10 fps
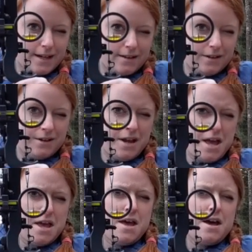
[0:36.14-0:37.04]
on there.
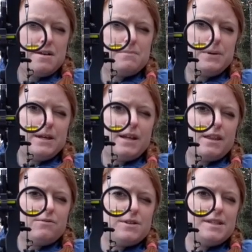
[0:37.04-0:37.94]
But
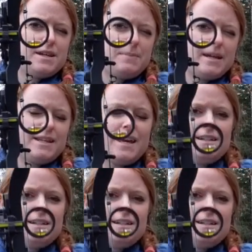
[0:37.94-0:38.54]
the reason I picked that